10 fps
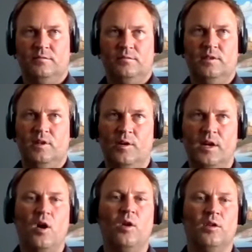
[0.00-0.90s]
you know, at
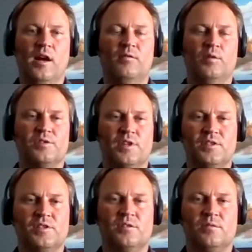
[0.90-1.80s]
all levels,
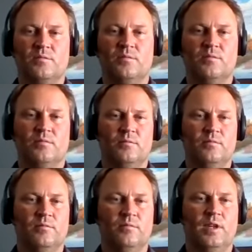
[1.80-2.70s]
it's
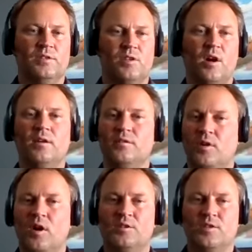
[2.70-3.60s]
got
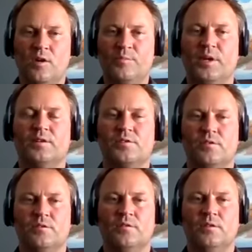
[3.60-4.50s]
hot topics.
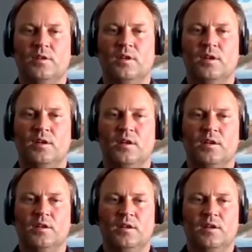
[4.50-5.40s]

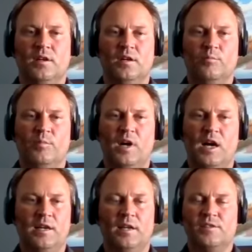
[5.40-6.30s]

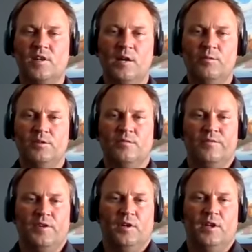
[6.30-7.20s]
I guess I would
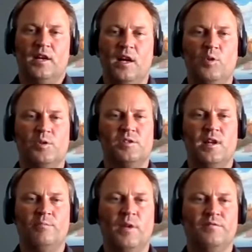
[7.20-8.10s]
feel like I mostly
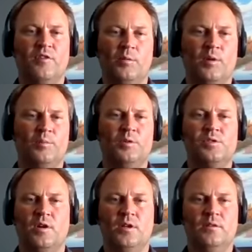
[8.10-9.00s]
have my farmer
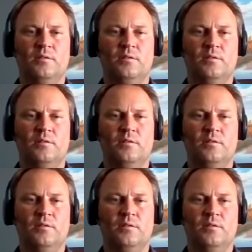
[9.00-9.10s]
boots on.